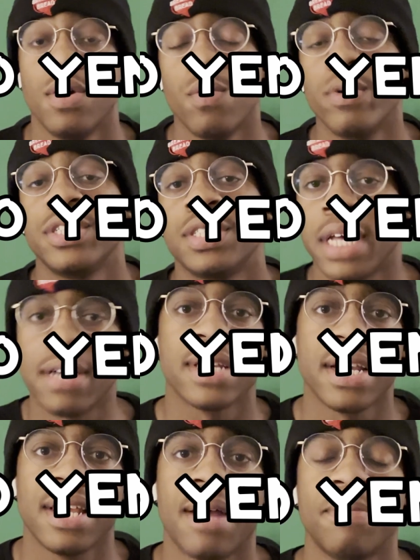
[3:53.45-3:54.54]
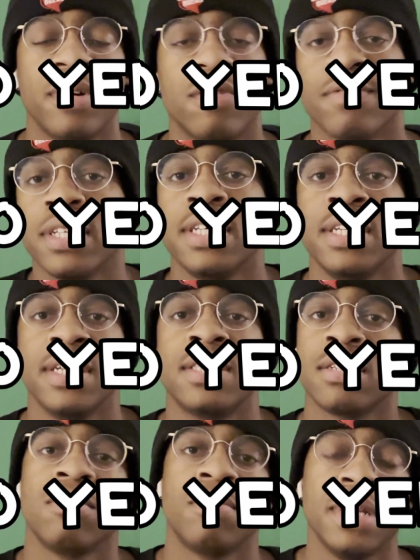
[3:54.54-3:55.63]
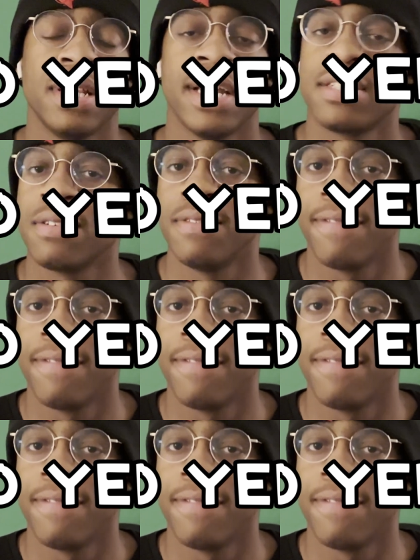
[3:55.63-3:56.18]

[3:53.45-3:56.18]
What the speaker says: which sounds like a lot, but really it's a little bit less than